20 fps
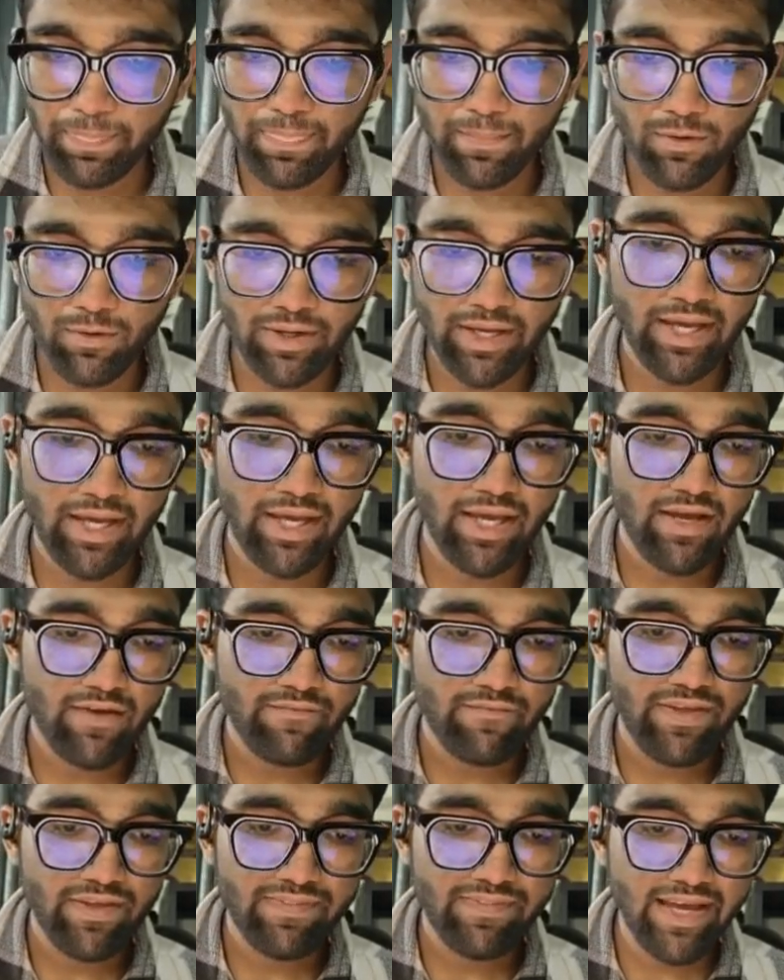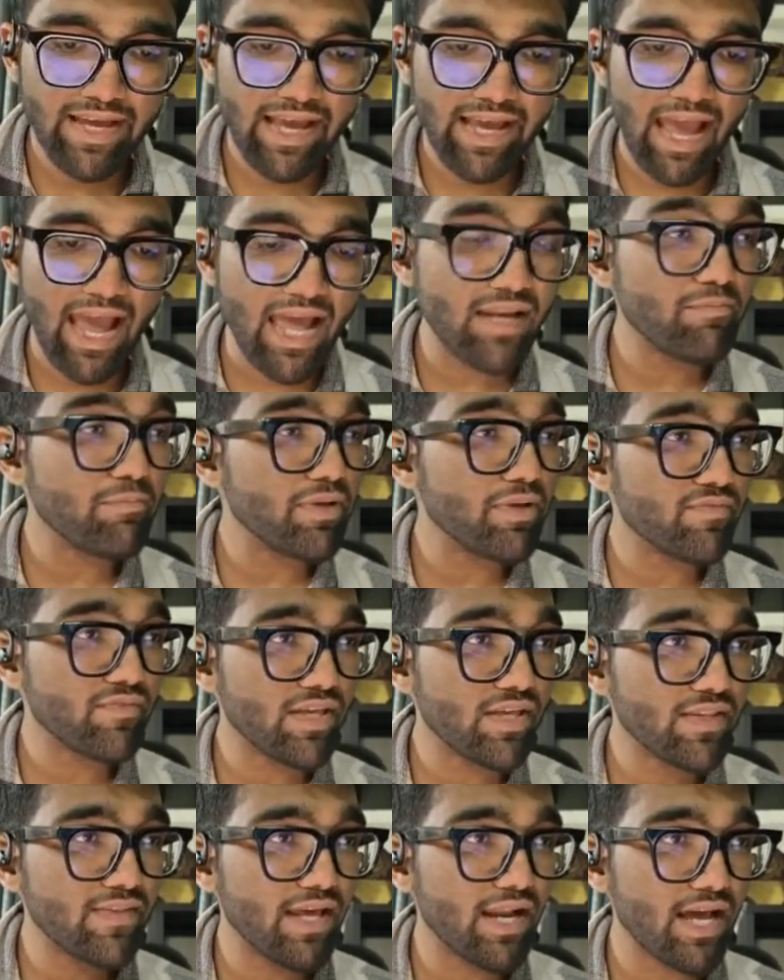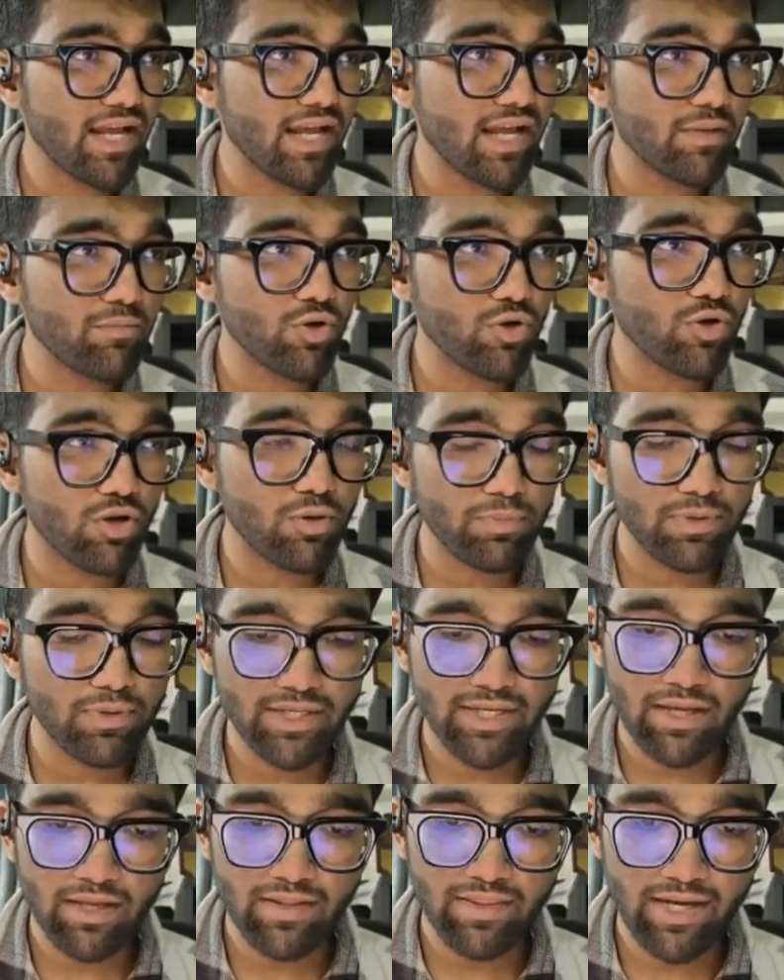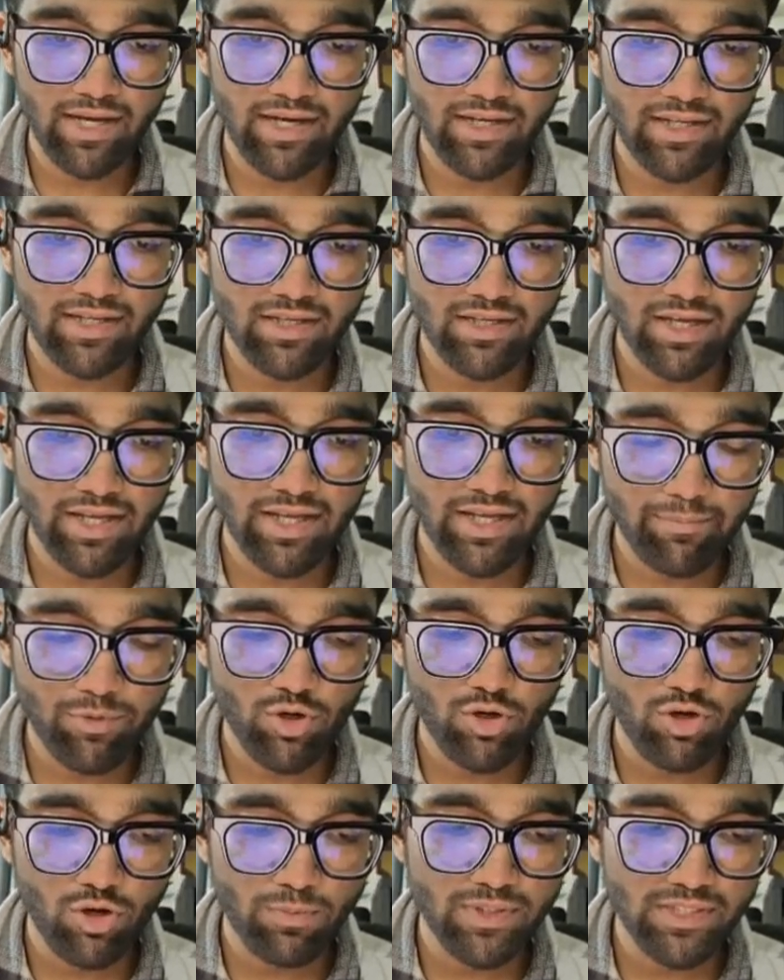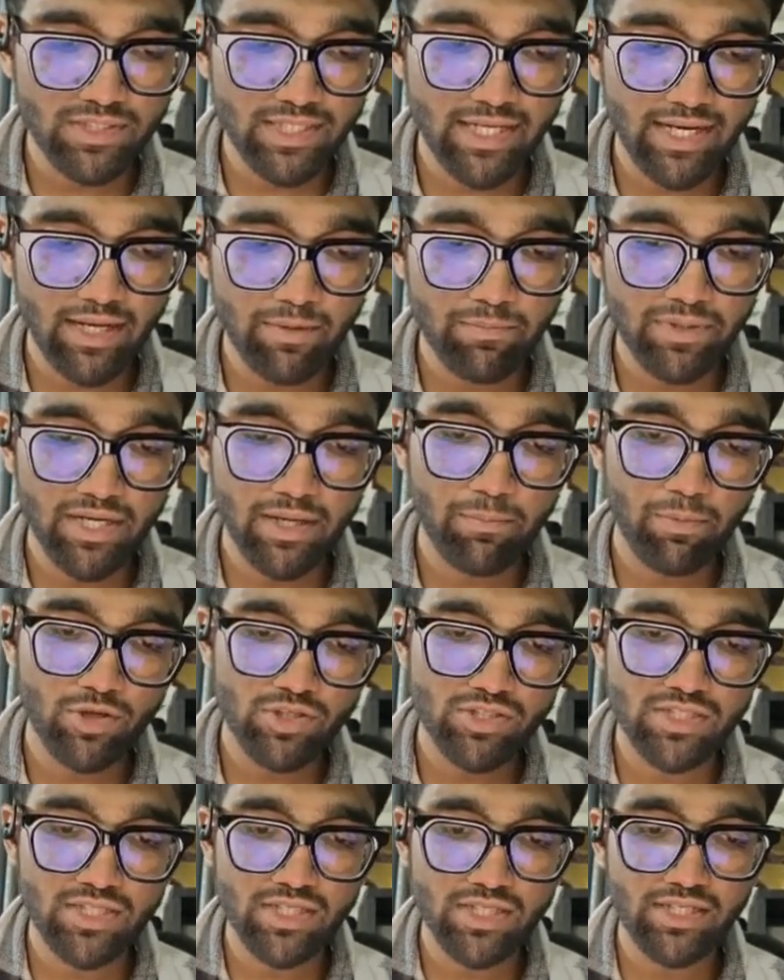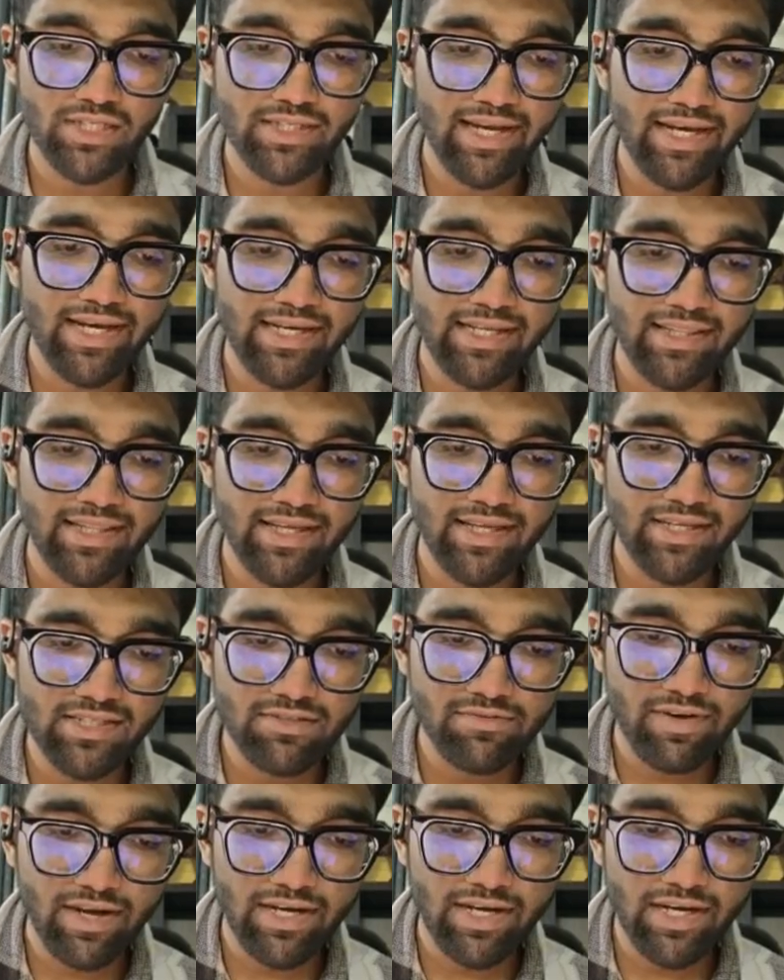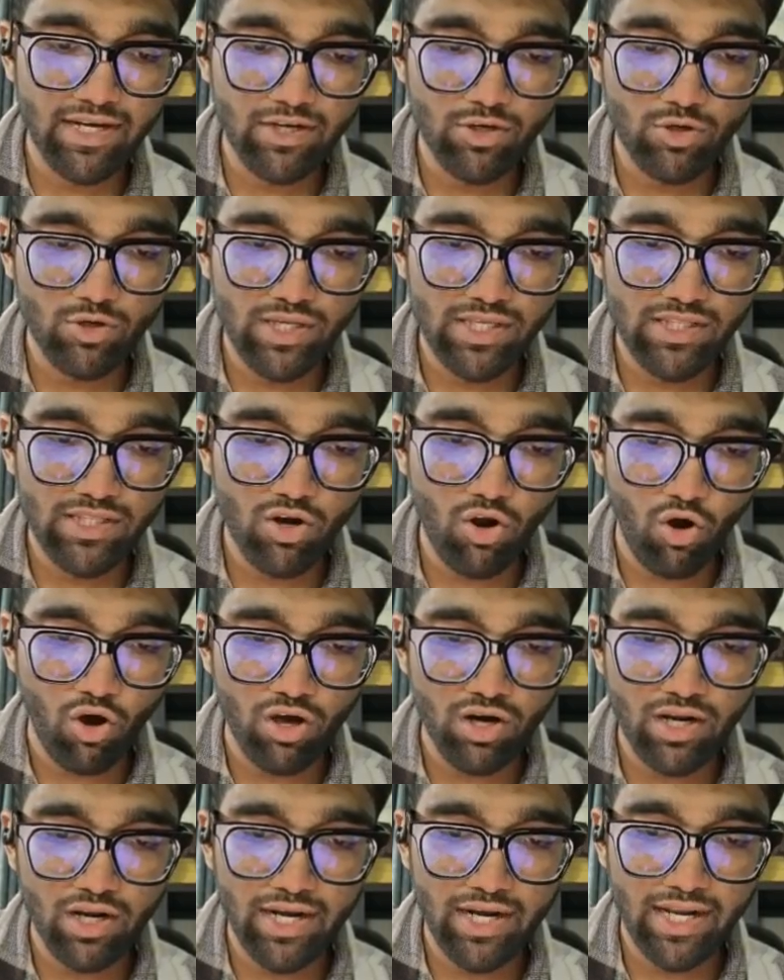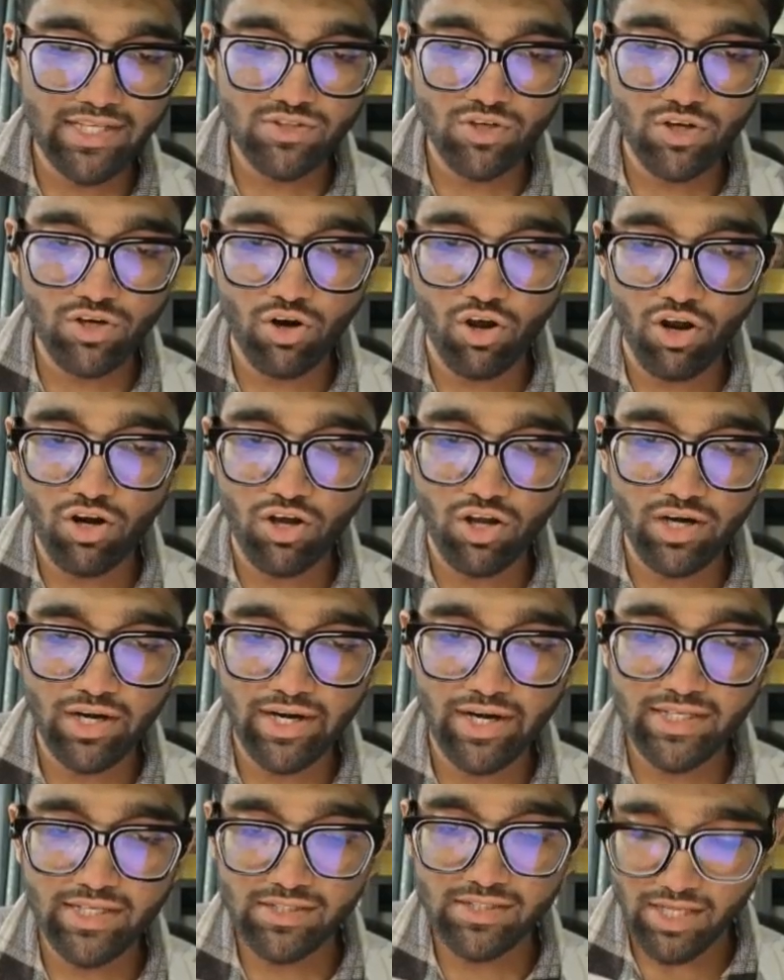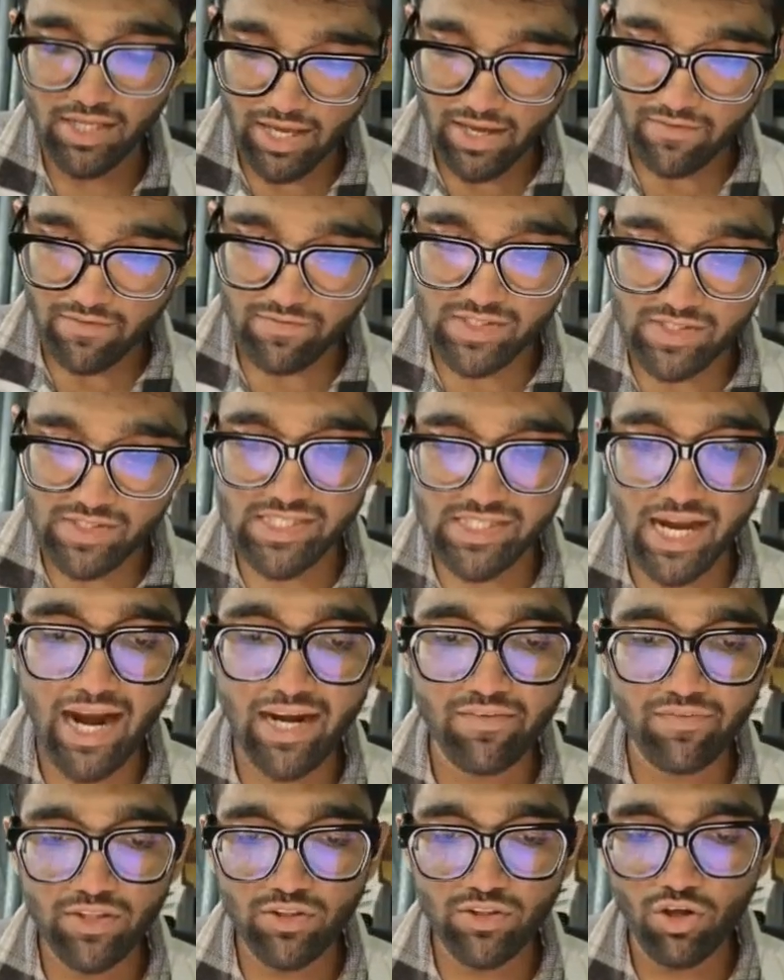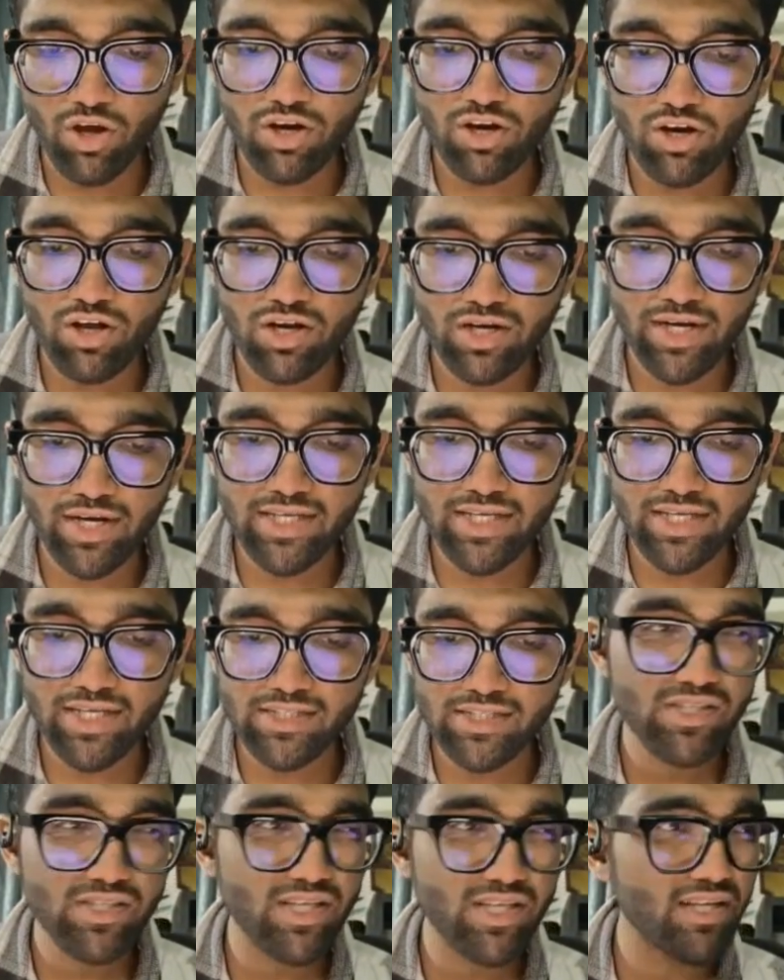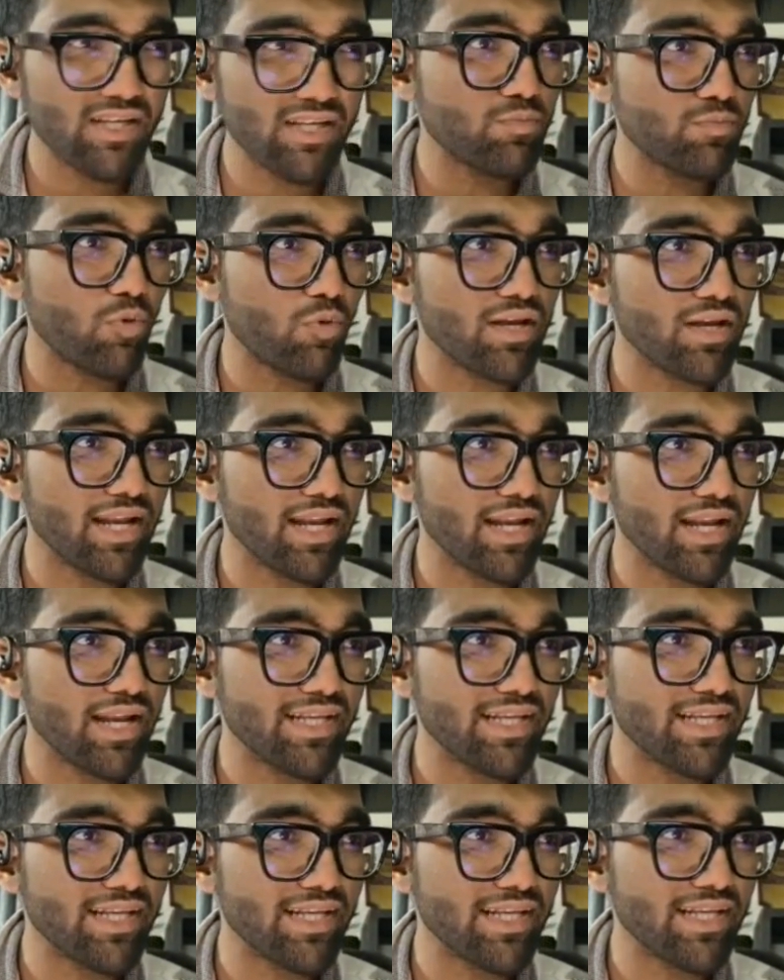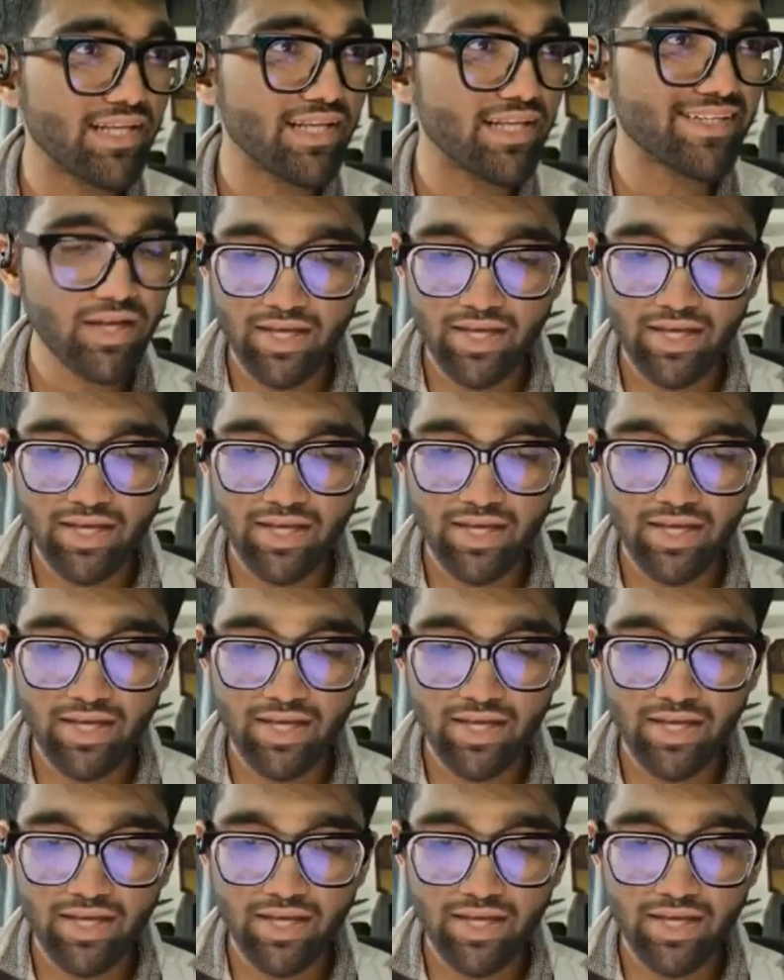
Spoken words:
Okay, when there are immunoglobulin that the immunoglobulins that have been deposited, then that is divided into either organized or non-organized. We start with non-organized because they are smaller, lesser in number.